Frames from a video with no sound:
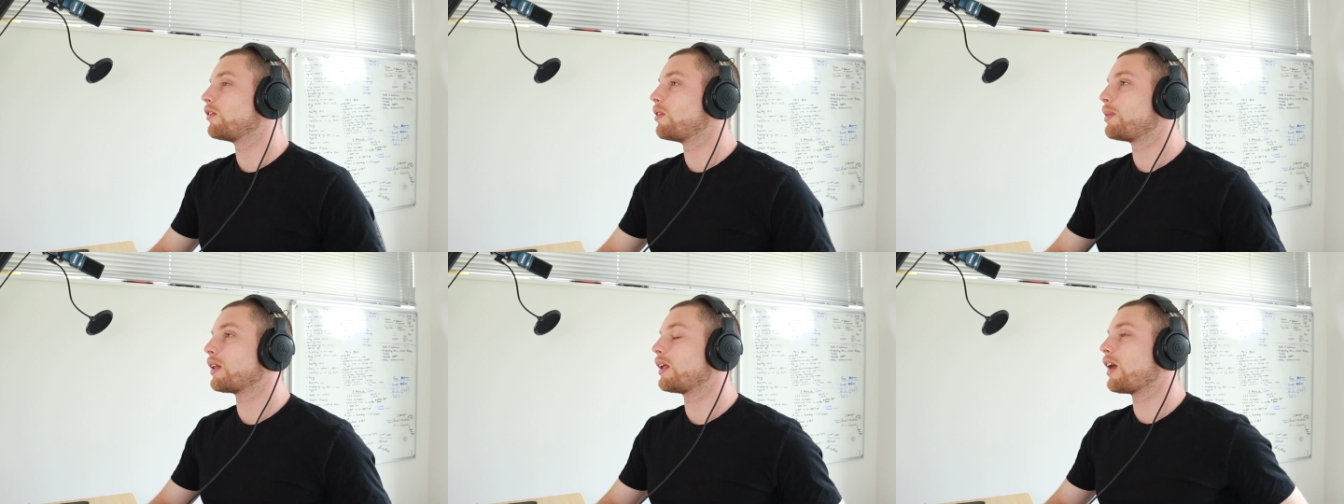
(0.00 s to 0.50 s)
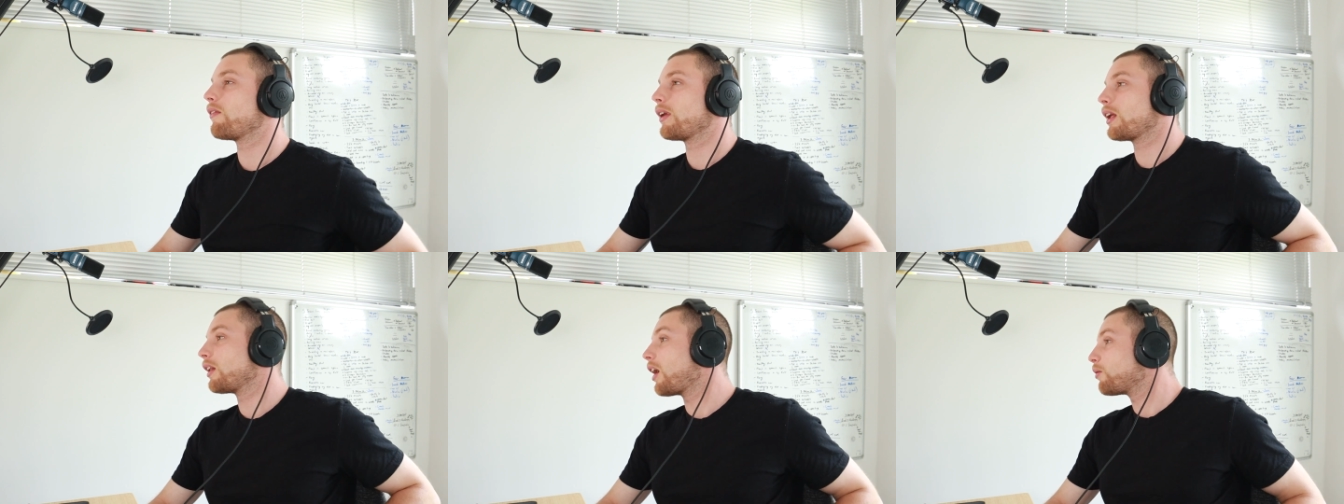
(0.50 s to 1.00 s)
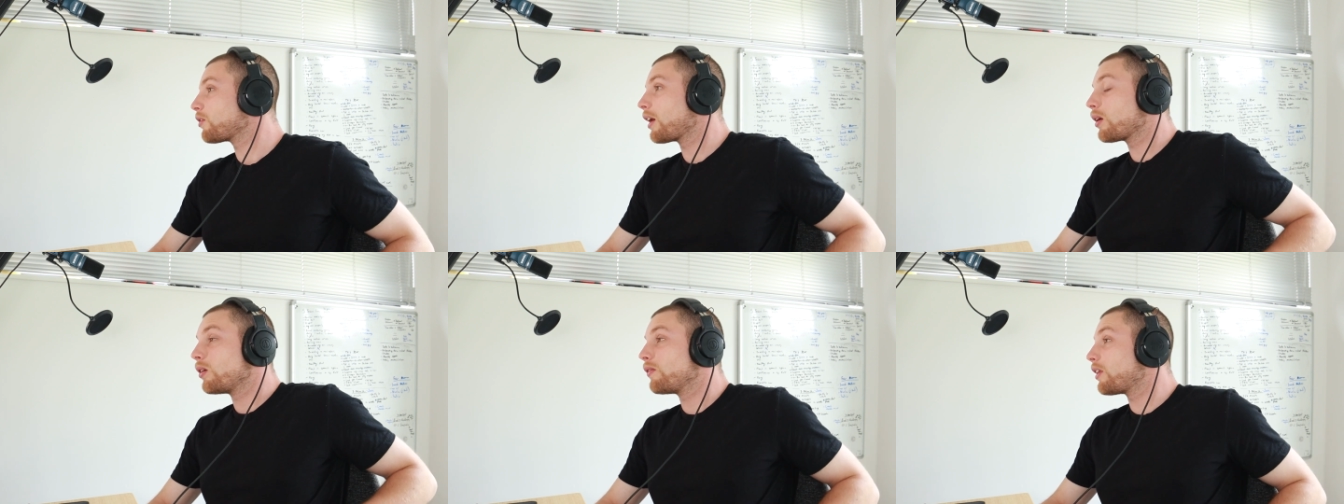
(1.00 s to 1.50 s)
typically have like a life
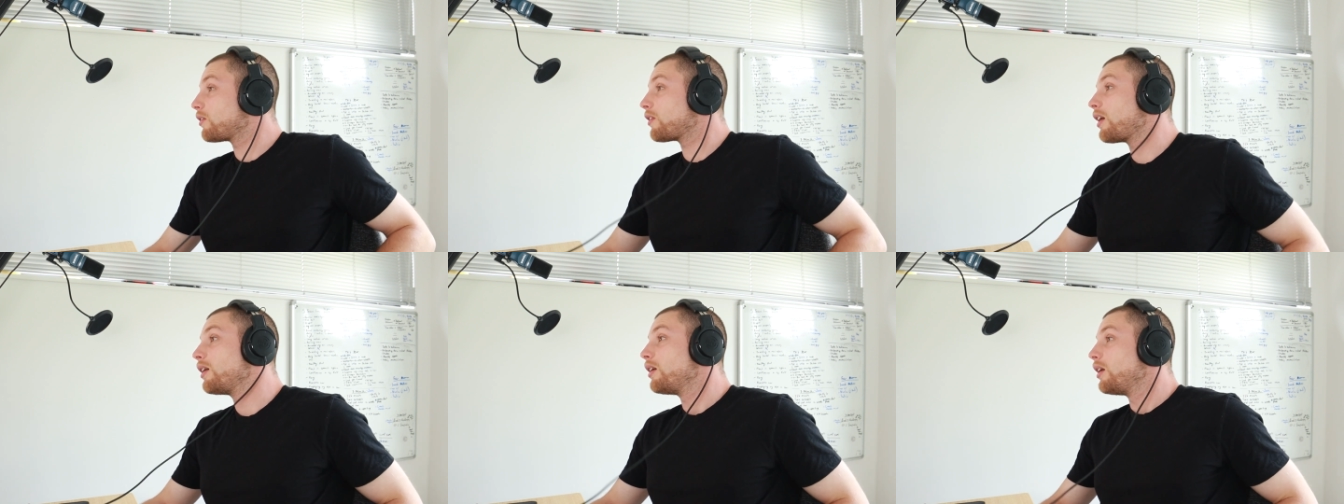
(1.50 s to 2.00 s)
cycle of, let's say,